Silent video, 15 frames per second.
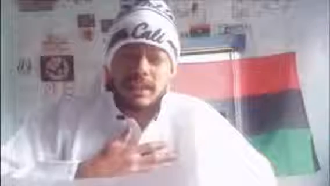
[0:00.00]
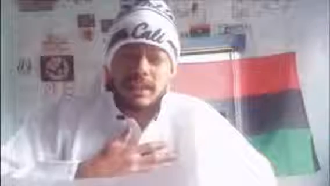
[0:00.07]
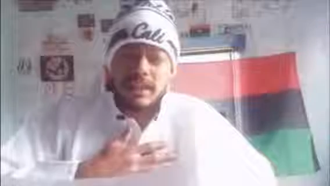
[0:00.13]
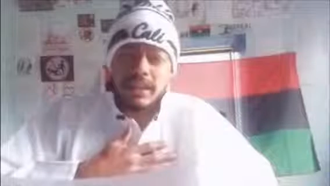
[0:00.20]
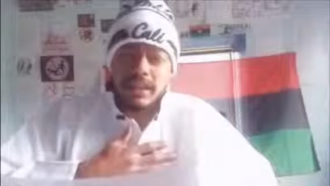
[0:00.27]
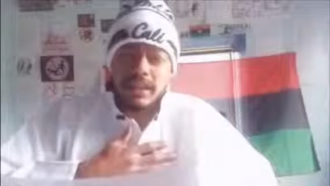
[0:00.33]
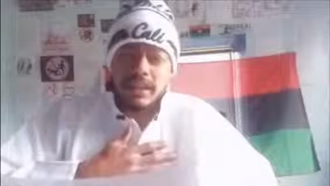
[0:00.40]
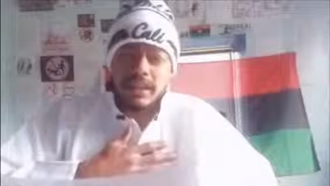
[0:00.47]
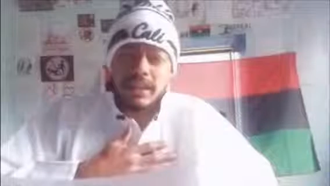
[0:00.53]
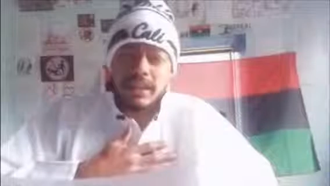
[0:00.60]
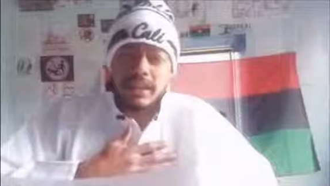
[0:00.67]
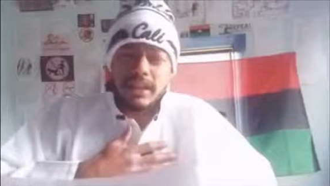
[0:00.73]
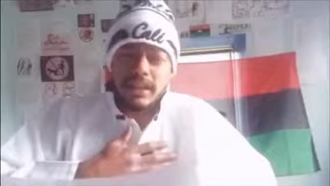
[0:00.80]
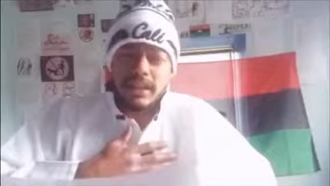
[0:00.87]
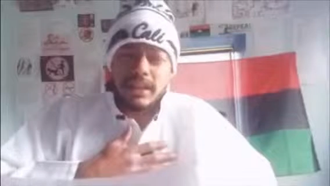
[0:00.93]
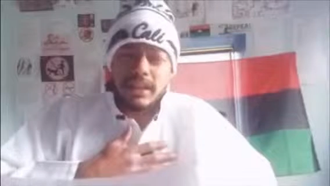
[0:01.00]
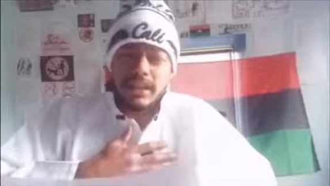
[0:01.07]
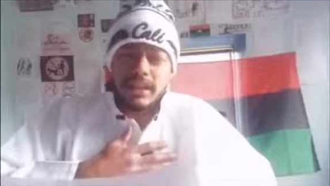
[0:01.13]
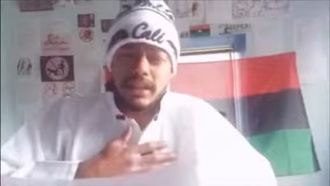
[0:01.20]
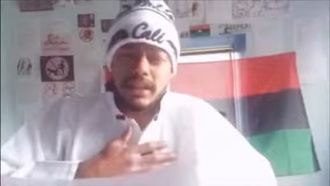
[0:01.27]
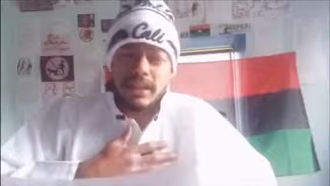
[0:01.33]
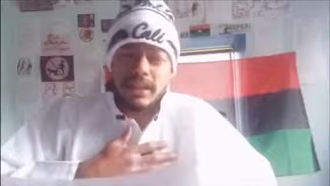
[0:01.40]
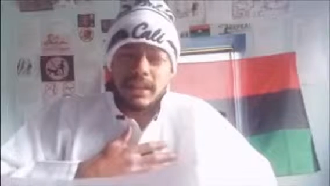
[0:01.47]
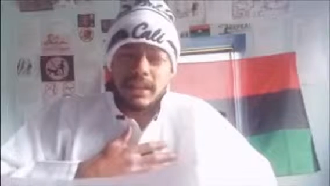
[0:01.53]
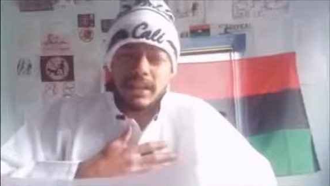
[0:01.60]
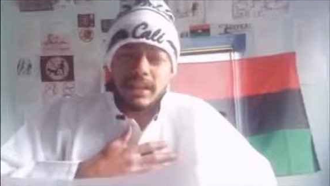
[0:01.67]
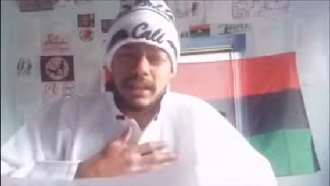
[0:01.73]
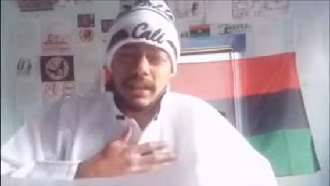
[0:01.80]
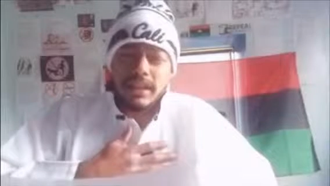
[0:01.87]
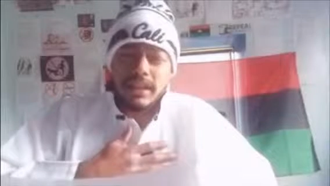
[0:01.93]

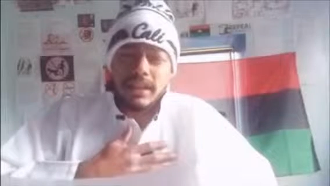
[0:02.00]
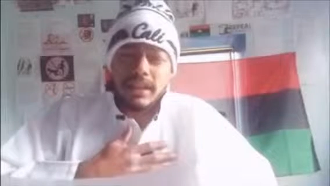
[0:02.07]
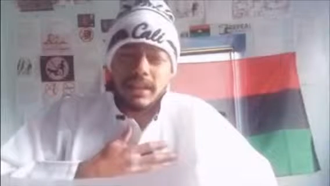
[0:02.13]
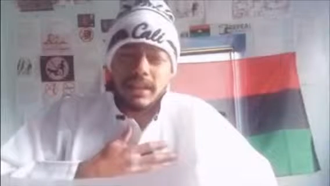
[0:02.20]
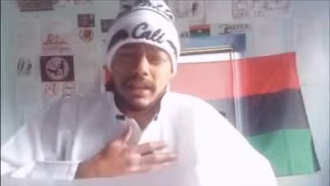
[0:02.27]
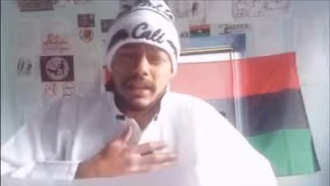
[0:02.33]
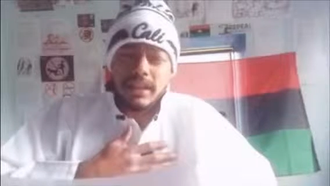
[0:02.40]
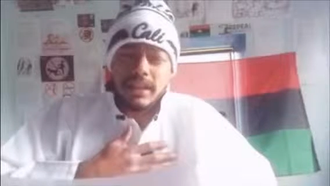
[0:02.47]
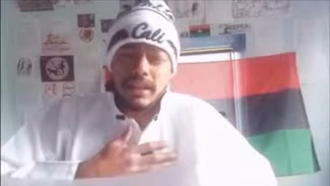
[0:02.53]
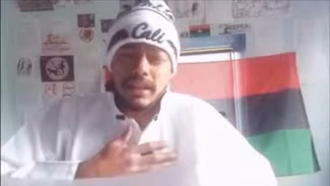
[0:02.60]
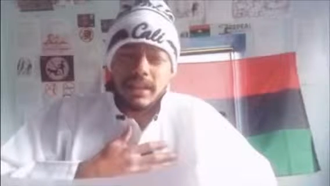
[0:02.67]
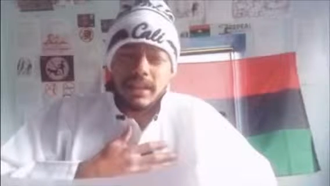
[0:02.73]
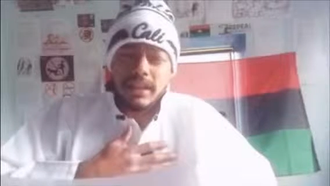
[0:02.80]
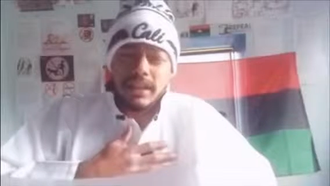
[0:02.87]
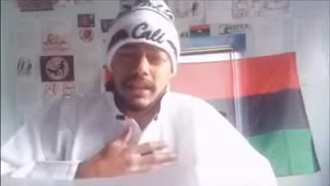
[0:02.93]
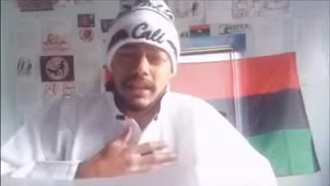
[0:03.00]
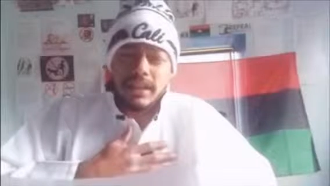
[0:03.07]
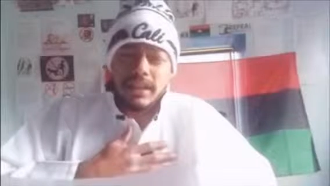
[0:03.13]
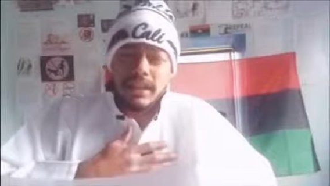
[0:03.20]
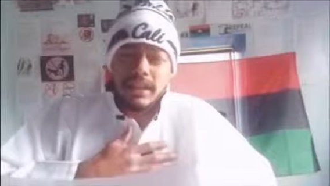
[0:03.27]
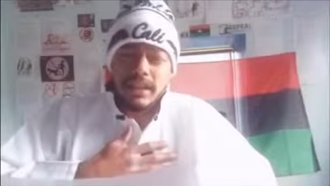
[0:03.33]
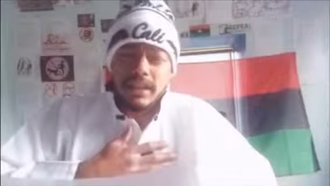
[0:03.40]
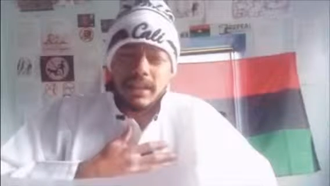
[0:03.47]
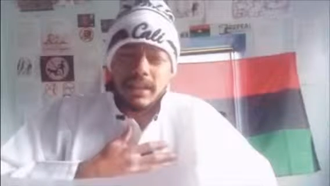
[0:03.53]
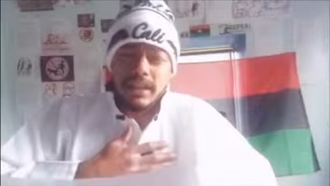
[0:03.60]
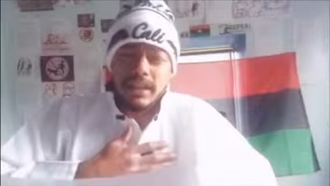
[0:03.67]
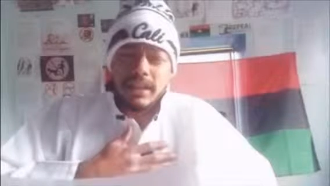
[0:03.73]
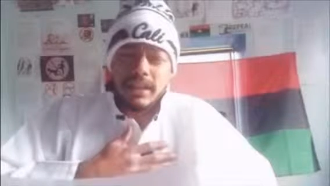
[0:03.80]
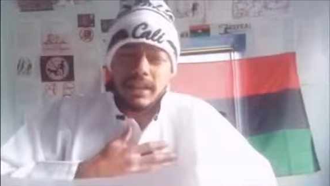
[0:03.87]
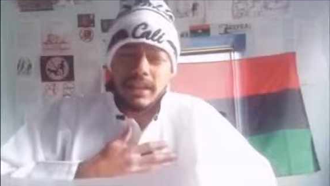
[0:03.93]

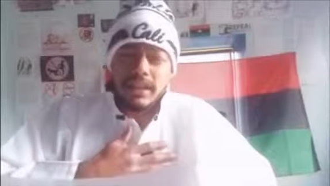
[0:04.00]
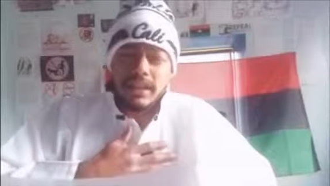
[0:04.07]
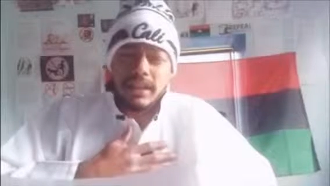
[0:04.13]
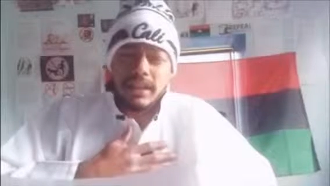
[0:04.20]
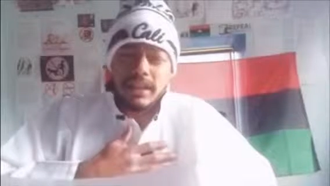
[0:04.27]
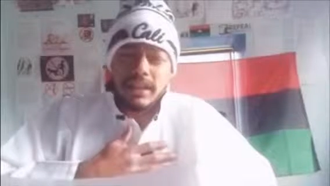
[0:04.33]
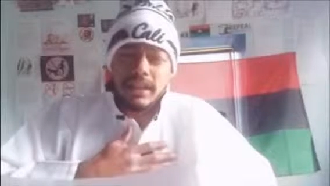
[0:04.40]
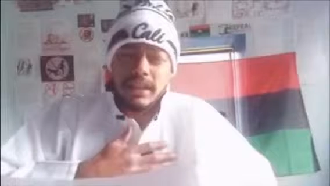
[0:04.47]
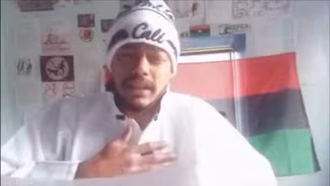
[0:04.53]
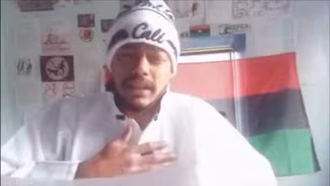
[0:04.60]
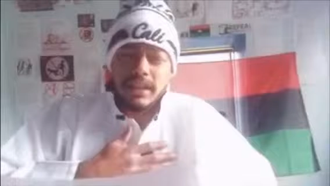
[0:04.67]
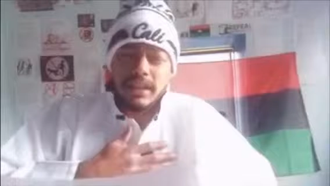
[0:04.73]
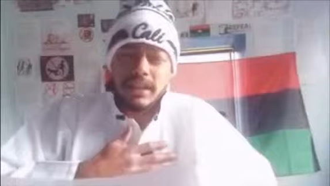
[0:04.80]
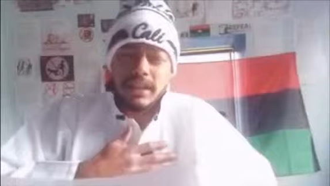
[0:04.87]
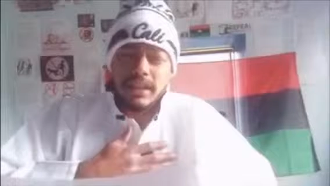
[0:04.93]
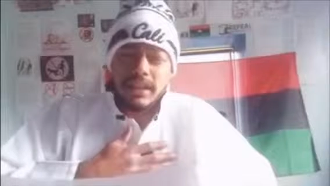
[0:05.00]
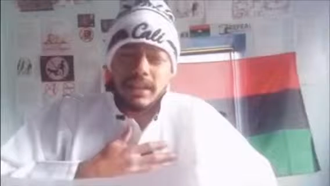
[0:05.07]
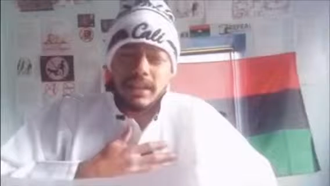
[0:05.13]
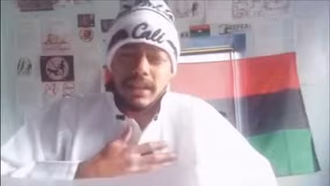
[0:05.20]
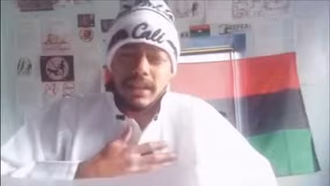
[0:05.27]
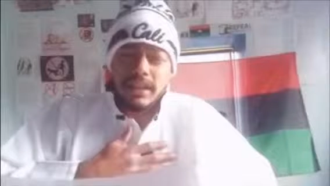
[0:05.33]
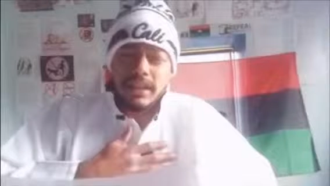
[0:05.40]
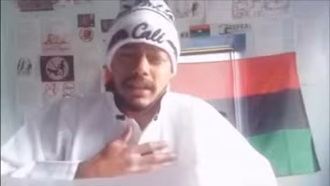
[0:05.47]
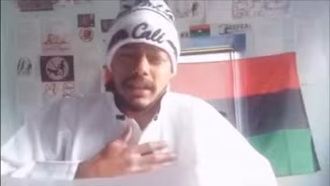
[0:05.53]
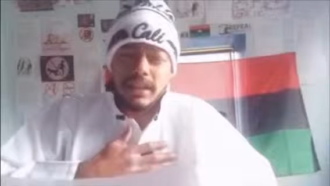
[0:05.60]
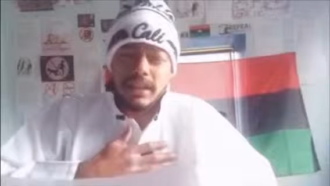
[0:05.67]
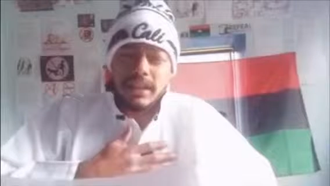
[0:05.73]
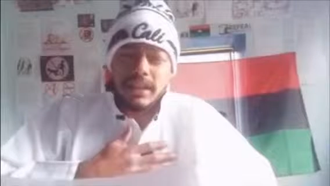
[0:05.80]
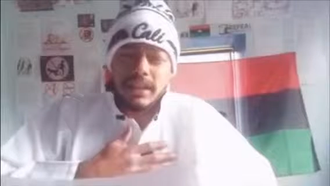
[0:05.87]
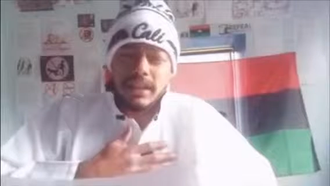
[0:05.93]

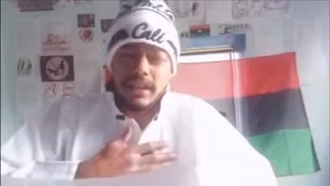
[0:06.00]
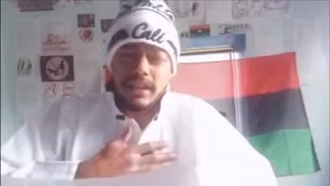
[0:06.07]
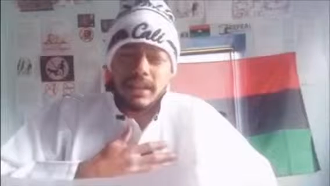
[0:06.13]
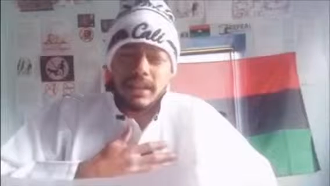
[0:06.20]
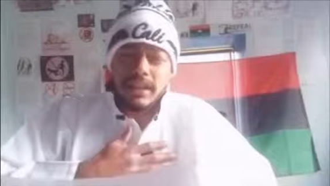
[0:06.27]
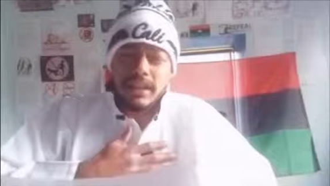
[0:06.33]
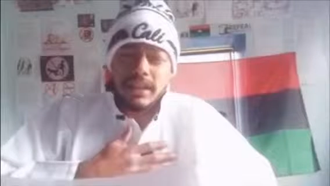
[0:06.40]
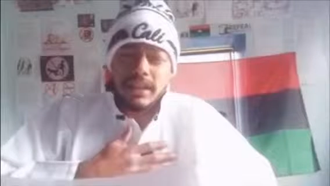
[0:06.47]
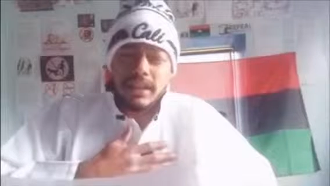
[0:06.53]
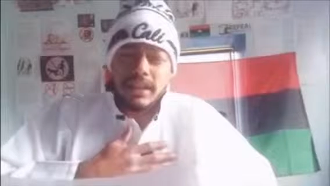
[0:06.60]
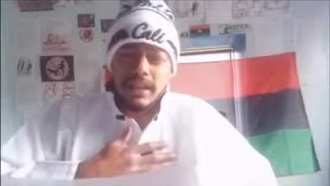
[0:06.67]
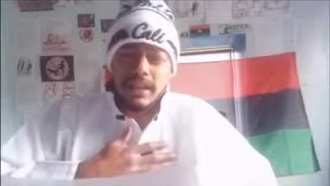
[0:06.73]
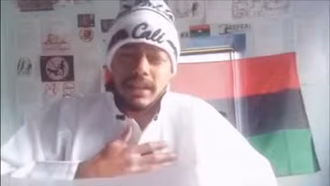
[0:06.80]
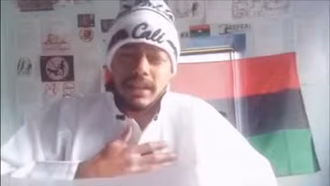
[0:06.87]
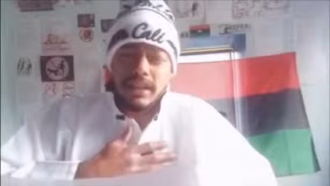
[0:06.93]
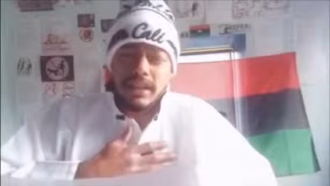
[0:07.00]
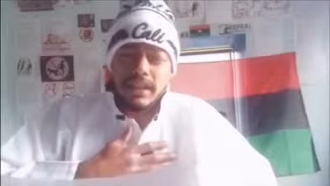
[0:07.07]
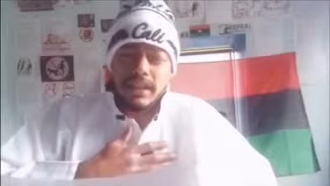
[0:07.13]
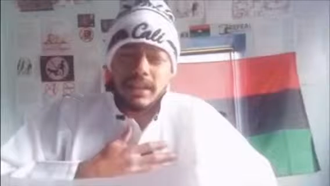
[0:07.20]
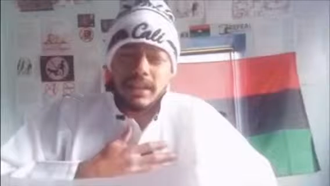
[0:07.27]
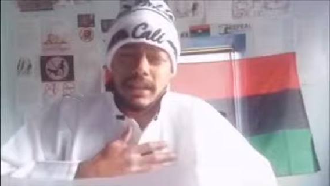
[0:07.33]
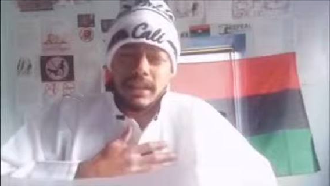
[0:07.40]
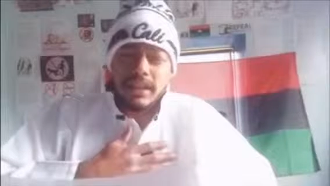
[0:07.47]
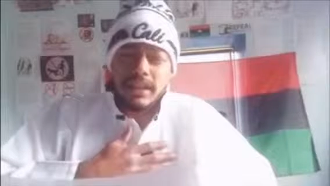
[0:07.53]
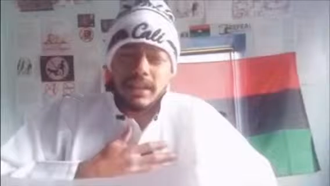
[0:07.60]
Nobody speaks.